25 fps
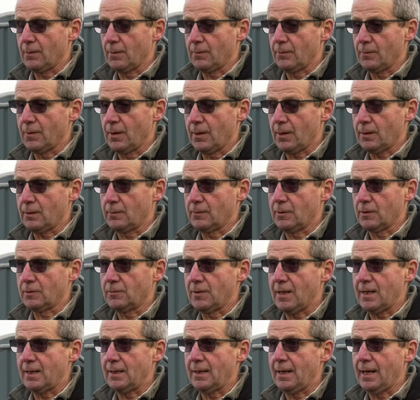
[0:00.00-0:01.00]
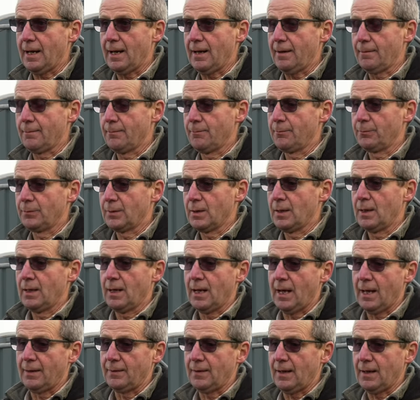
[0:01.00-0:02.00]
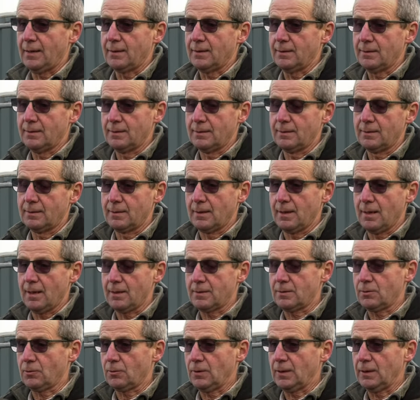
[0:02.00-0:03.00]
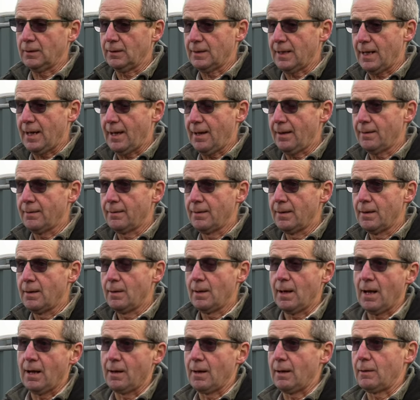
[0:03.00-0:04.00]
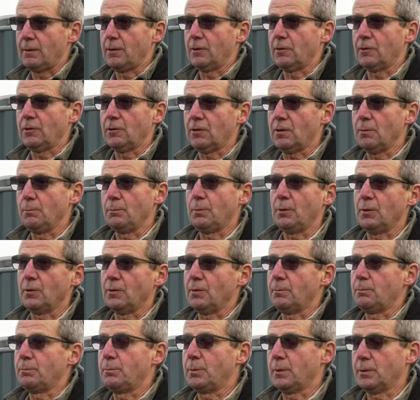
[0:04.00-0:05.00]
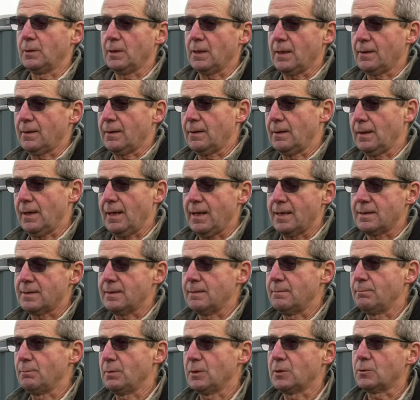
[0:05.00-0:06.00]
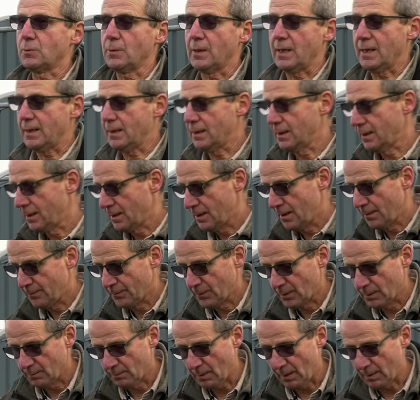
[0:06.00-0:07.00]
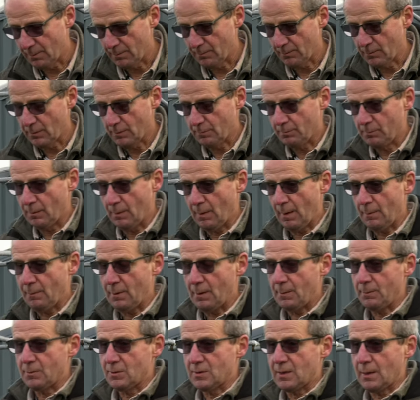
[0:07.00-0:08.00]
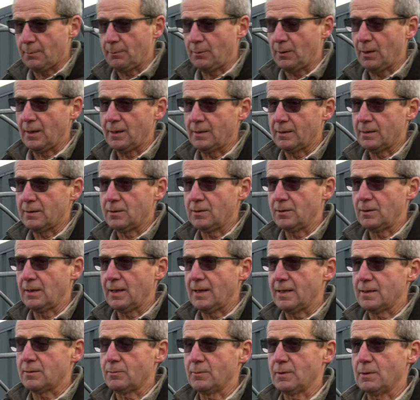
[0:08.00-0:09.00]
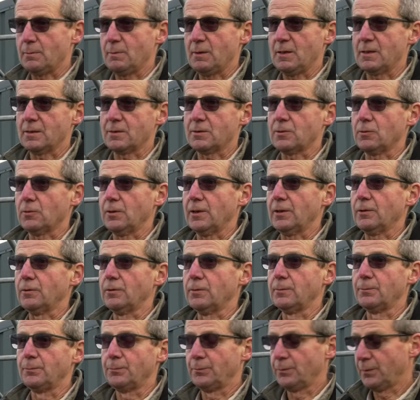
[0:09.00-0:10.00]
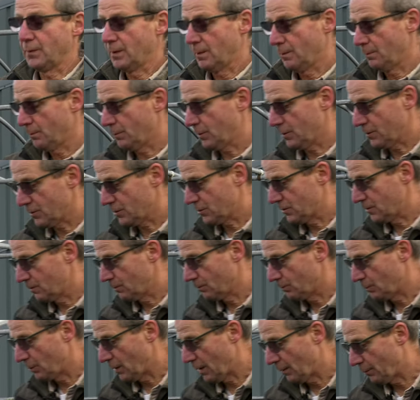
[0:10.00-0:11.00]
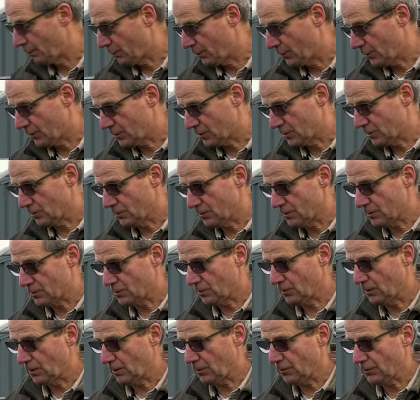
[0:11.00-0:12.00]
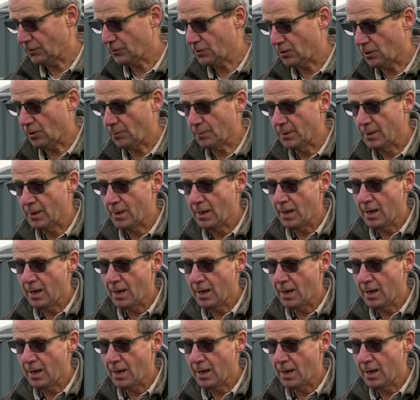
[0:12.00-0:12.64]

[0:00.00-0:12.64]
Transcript: the green layer, and then a soil layer. You can put other layers in between, maybe separate the two layers with a bit of soil, put soil on top.